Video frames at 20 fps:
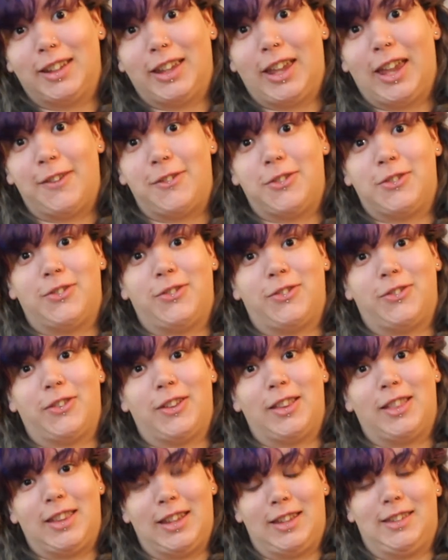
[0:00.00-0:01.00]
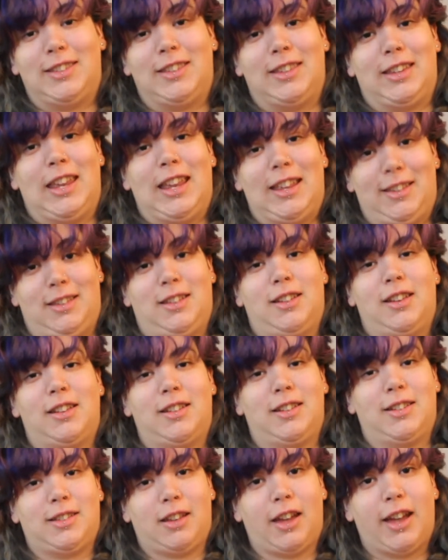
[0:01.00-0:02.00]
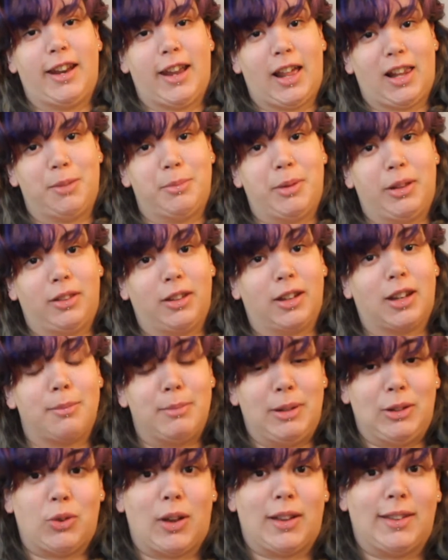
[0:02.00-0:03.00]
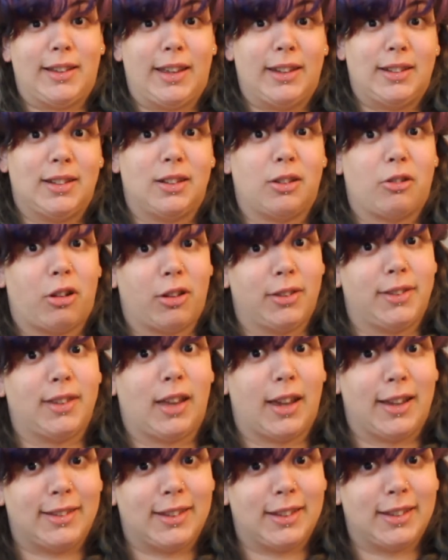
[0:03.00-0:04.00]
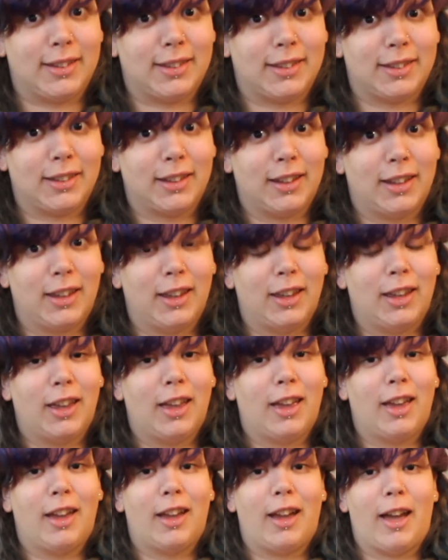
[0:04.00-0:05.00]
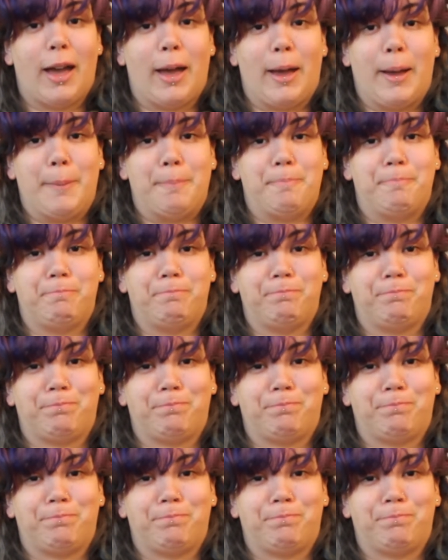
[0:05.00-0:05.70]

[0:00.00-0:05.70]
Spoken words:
if this isn't a design element that can be translated across sizes. And